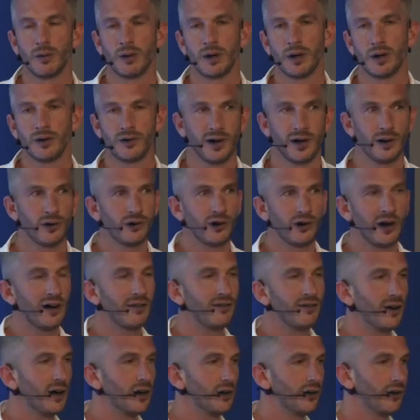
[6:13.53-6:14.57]
It tells you how
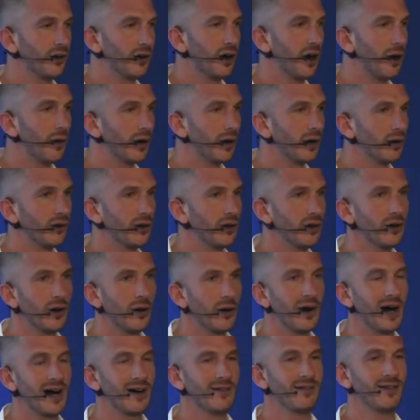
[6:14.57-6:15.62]
fast you're going so that you
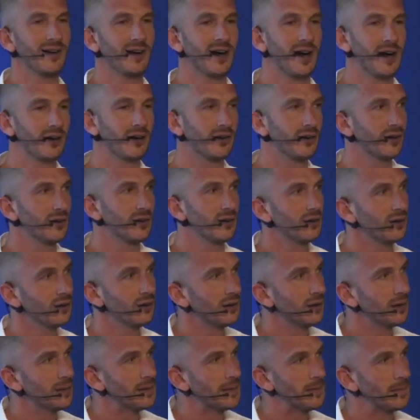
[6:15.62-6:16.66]
don't have to guess.
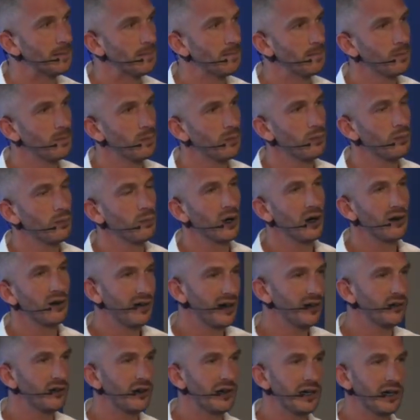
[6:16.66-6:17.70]
But
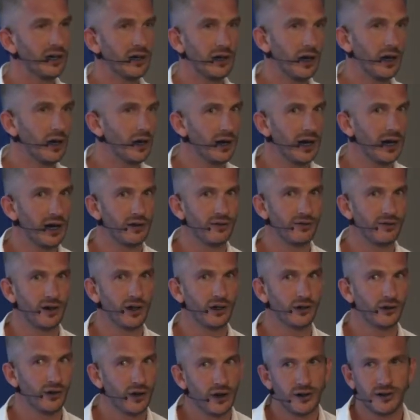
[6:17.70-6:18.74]
eventually you learn how
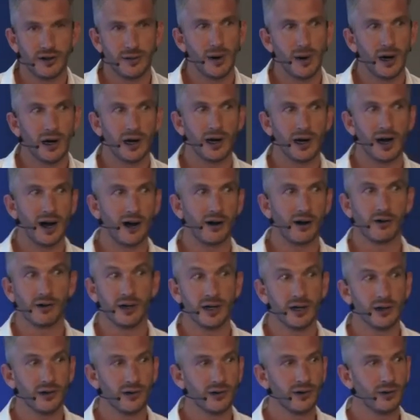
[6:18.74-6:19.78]
fast 30 mile an hour
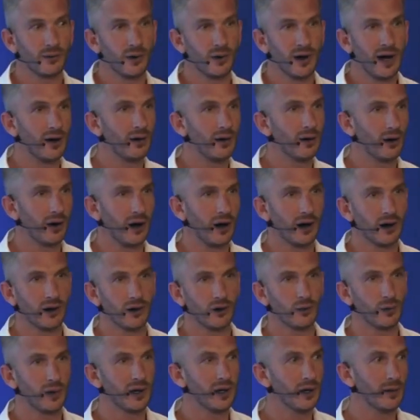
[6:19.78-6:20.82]
is without looking at the
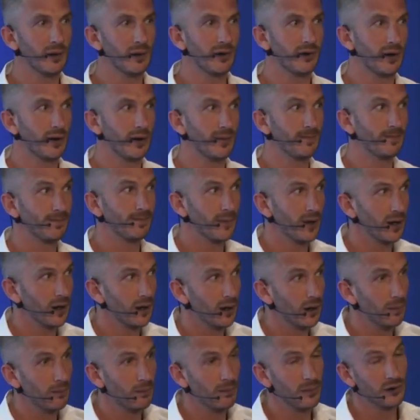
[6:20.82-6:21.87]
speedometer. And
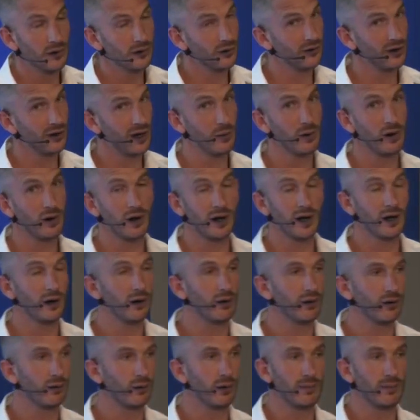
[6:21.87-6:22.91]
it's the same with our
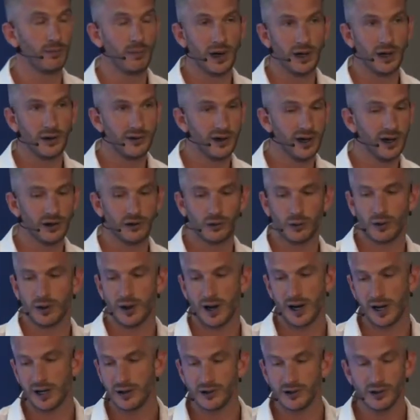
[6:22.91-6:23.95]
health, with blood tests, with
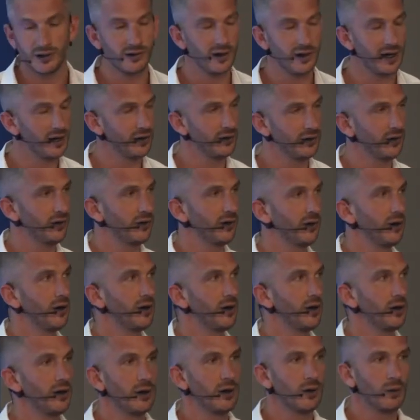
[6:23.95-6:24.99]
aging tests,
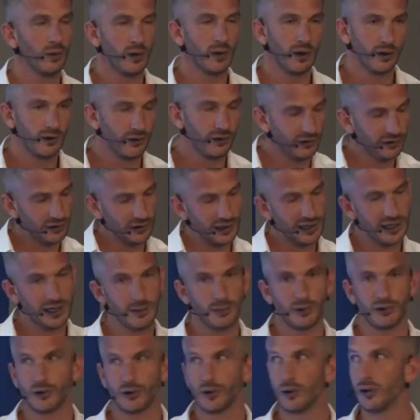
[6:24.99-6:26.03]
with
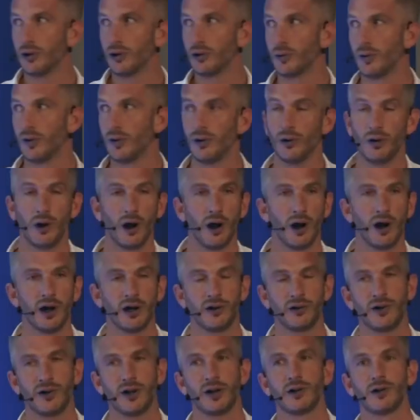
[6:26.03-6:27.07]
sleep scores, with all of
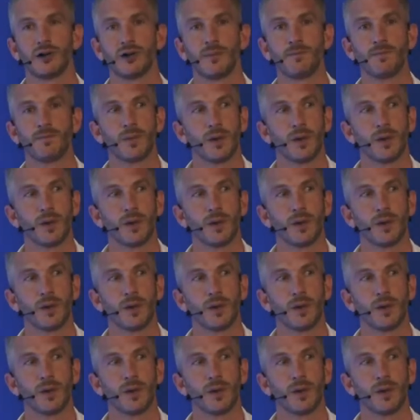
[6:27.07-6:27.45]
these things.